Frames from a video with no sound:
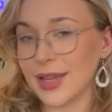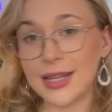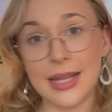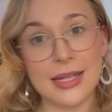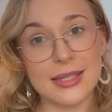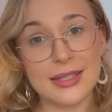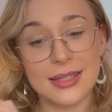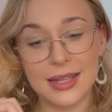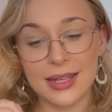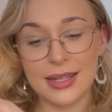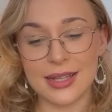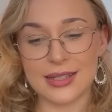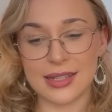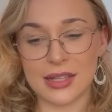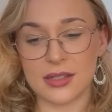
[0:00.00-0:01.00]
Let's see.
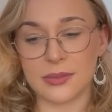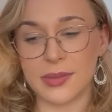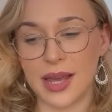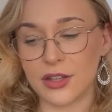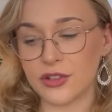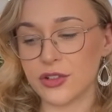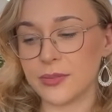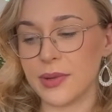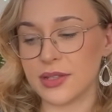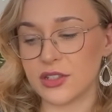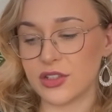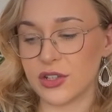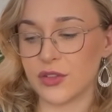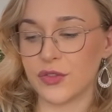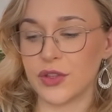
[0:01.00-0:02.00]
Let's get some extra
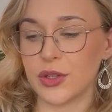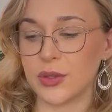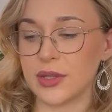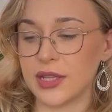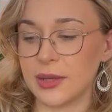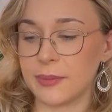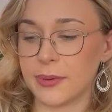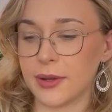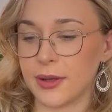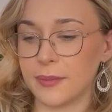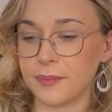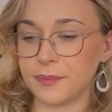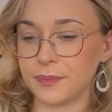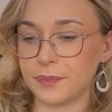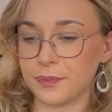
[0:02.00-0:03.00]
messages for you, Libra.
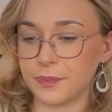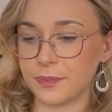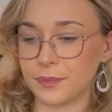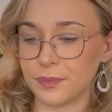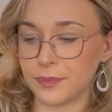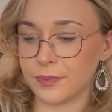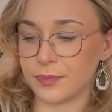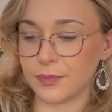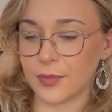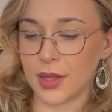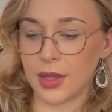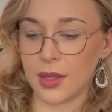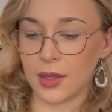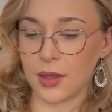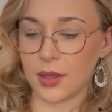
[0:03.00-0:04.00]

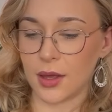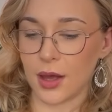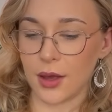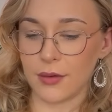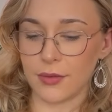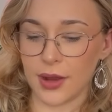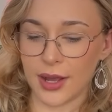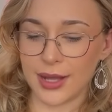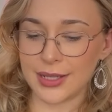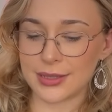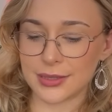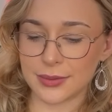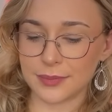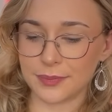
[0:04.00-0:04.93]
All right.